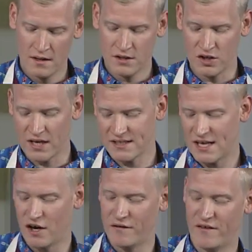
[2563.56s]
Do you guys
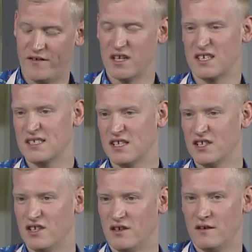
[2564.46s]
care if the filling is a
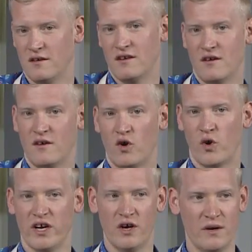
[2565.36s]
little
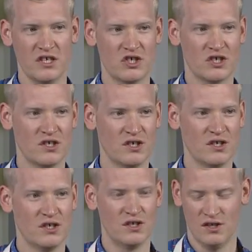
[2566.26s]
Oreo-ish?
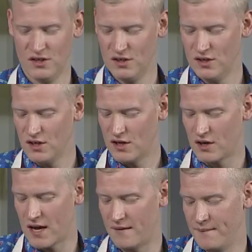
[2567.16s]

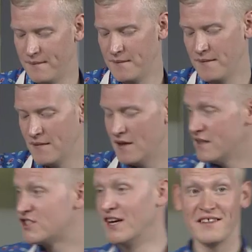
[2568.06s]
Okay.
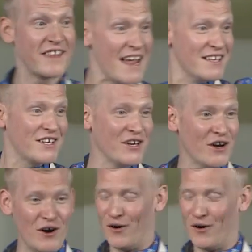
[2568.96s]
Thank you.